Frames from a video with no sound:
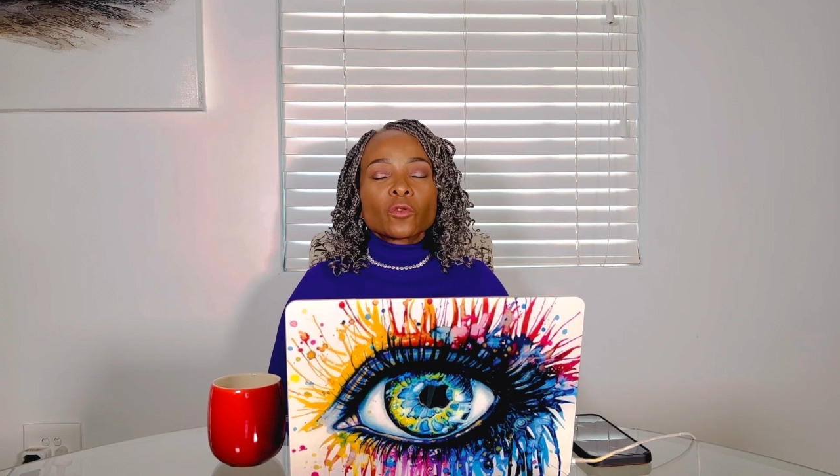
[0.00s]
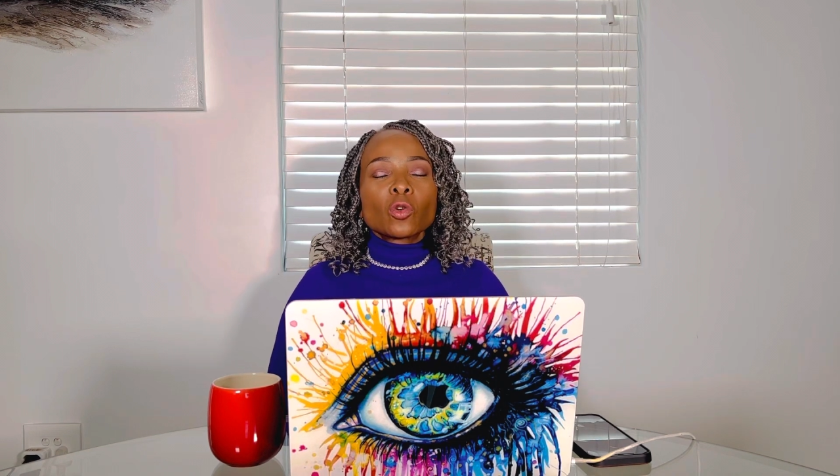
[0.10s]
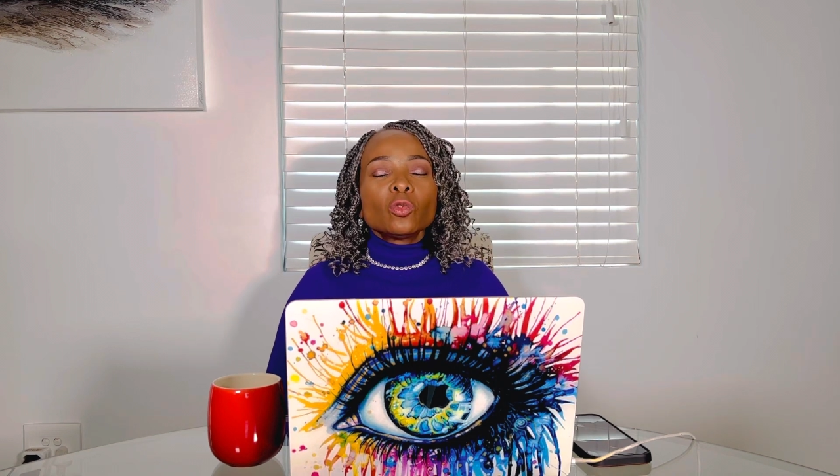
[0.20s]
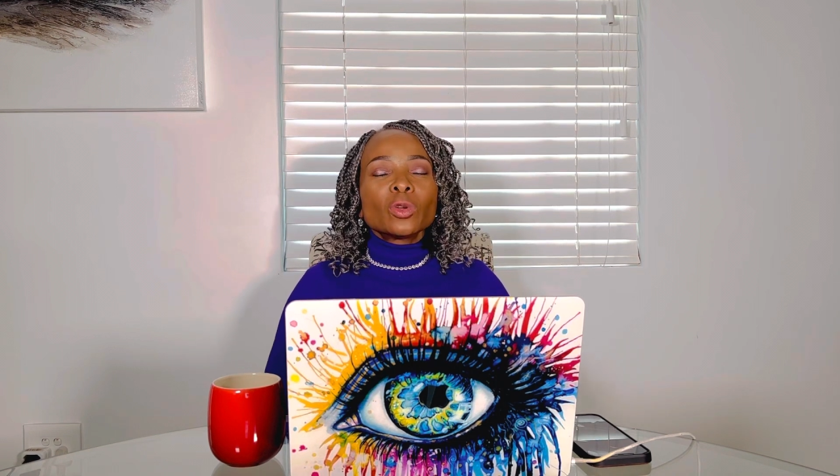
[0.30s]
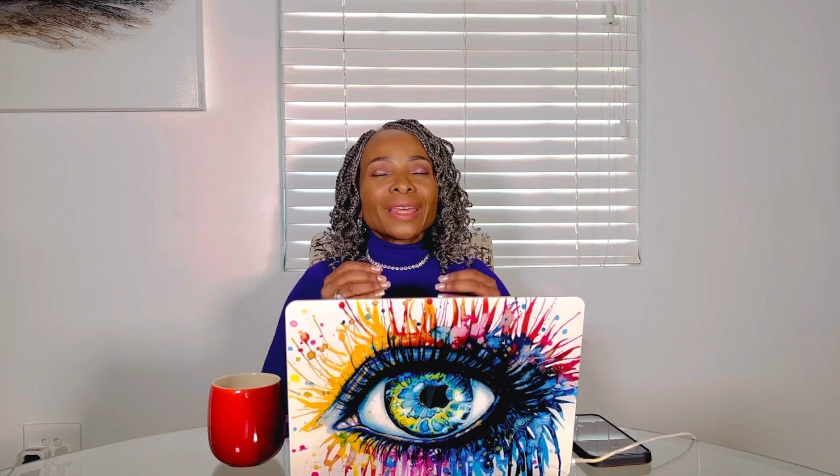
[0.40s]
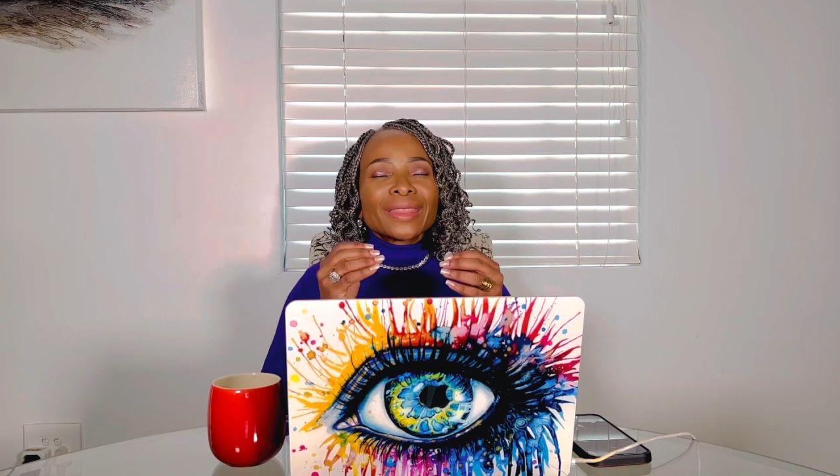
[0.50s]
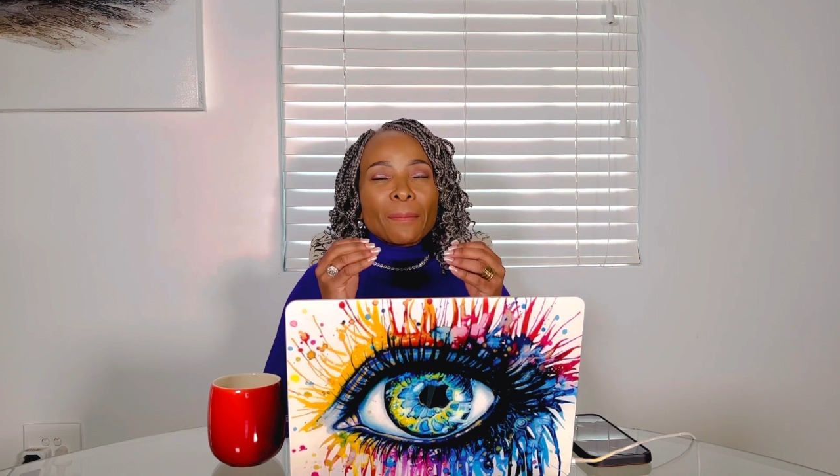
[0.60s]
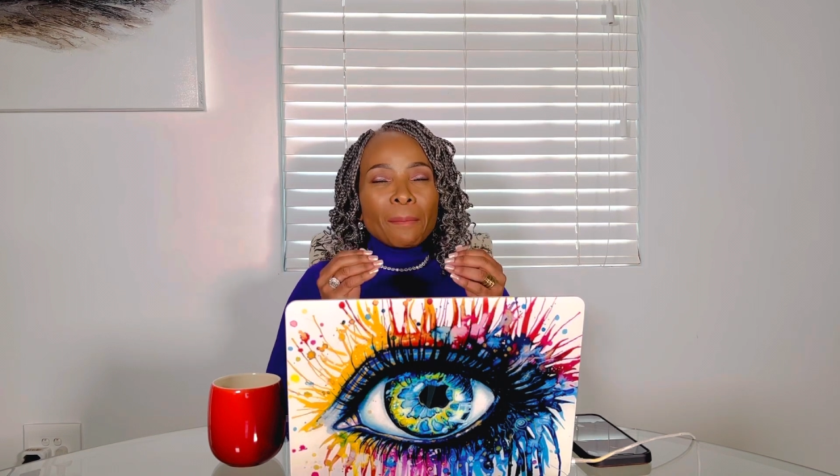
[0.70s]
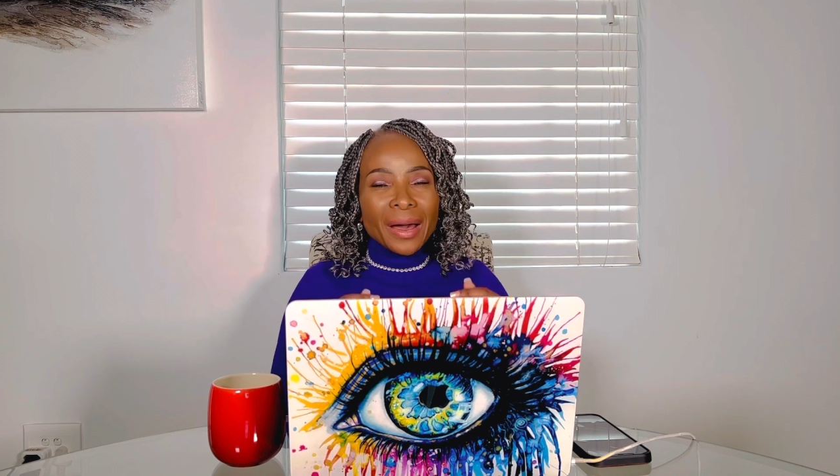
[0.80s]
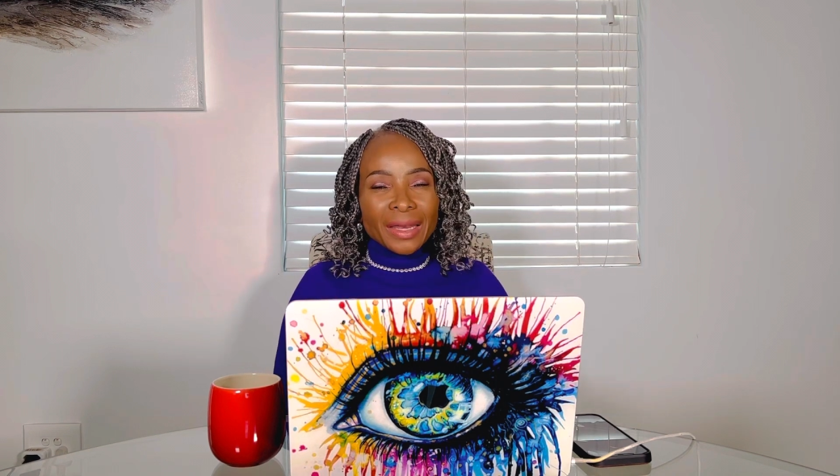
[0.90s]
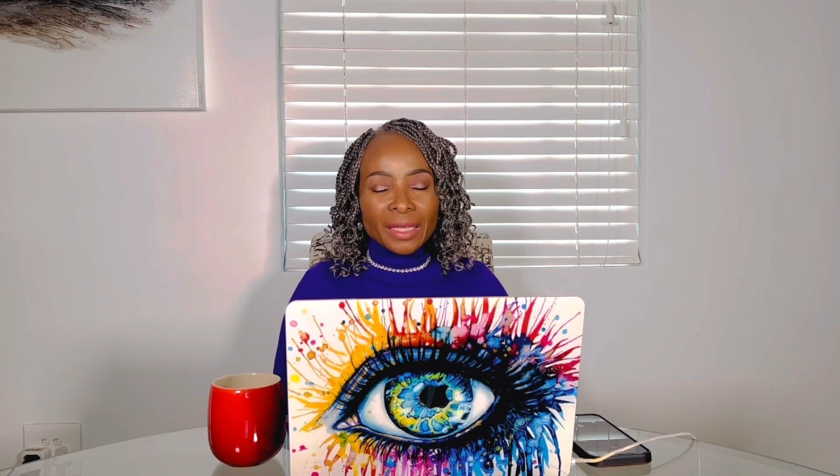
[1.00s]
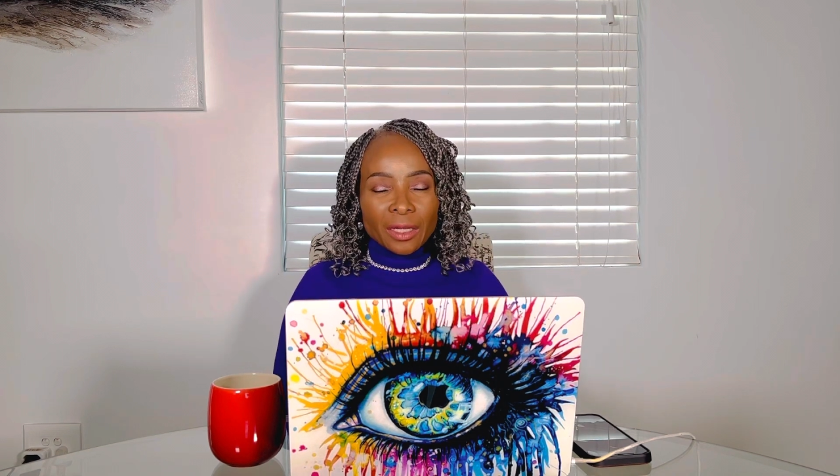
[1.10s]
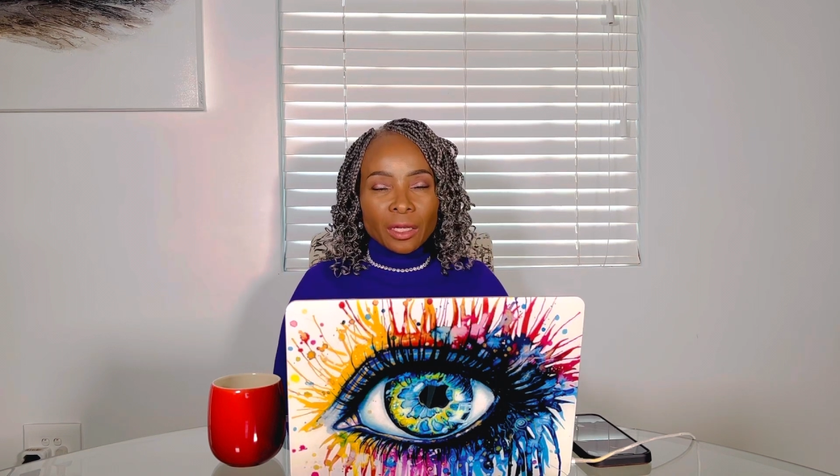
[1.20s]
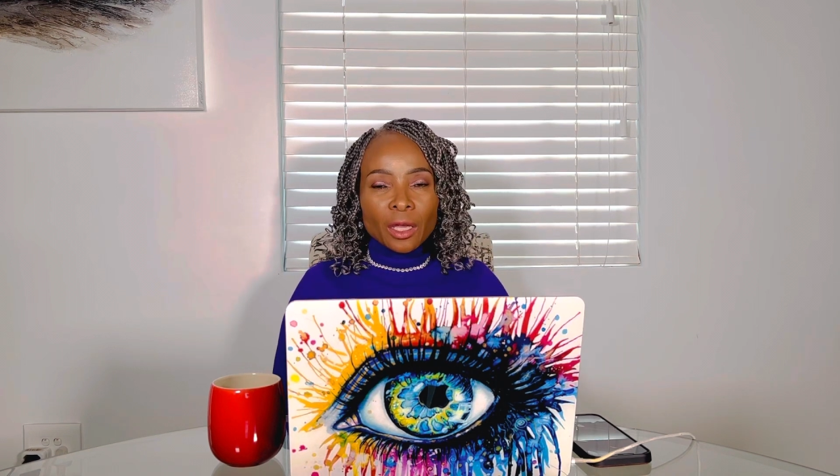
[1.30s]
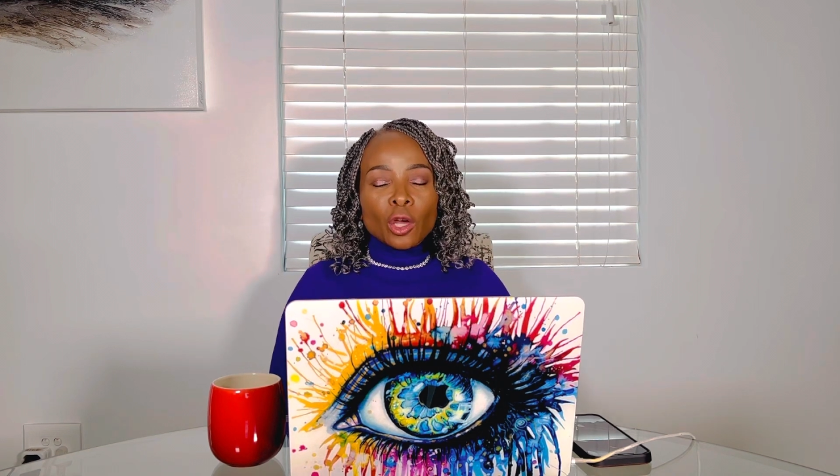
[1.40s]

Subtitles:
Don't look at the money.